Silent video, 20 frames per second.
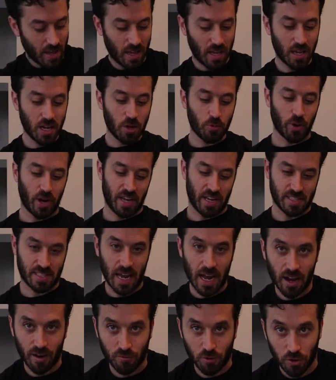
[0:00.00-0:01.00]
Anyways,
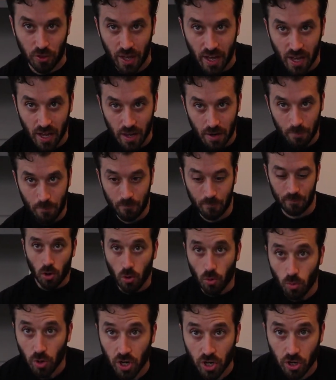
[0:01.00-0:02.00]
after that,
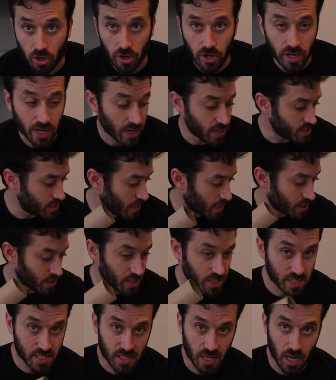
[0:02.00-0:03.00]
we're gonna go ahead and take
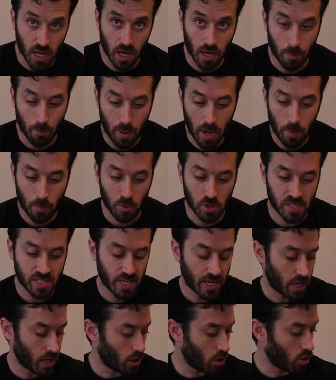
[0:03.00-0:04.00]
this paper
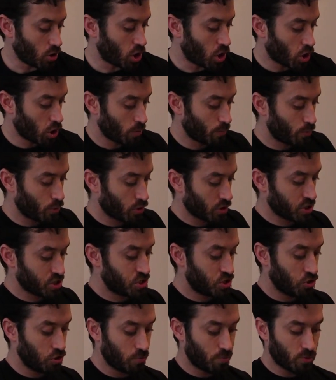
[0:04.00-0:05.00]
towel cardboard
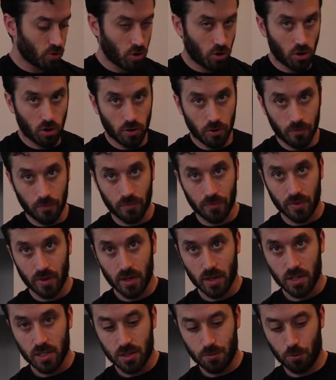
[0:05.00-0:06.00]
tube roll.
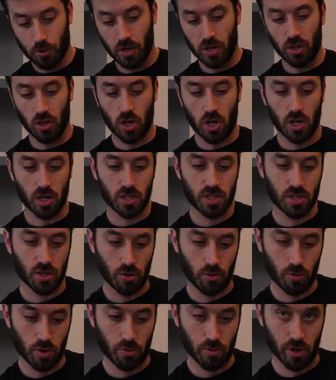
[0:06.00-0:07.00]
It's pretty long, so
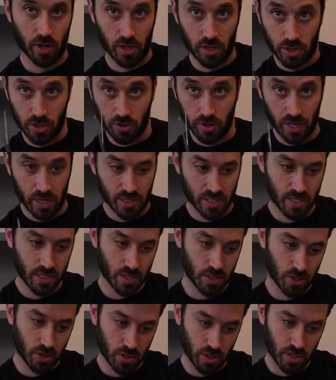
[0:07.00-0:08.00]
what we're gonna do, get
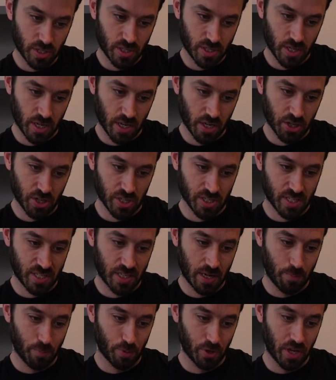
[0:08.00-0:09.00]
scissors and just
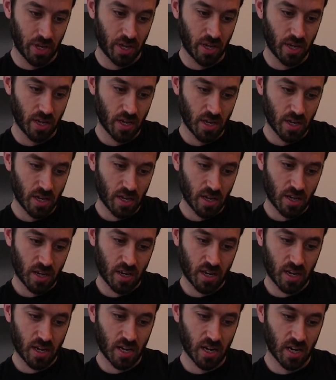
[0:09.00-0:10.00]
simply
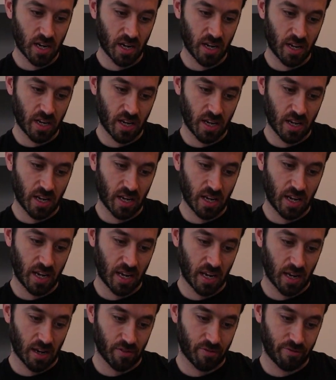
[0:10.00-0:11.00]
cut it in
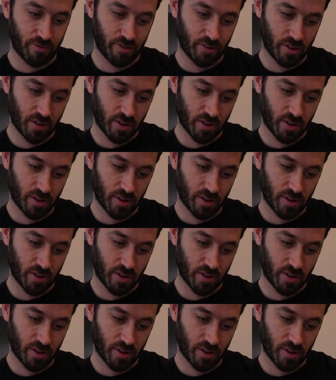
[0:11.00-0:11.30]
half.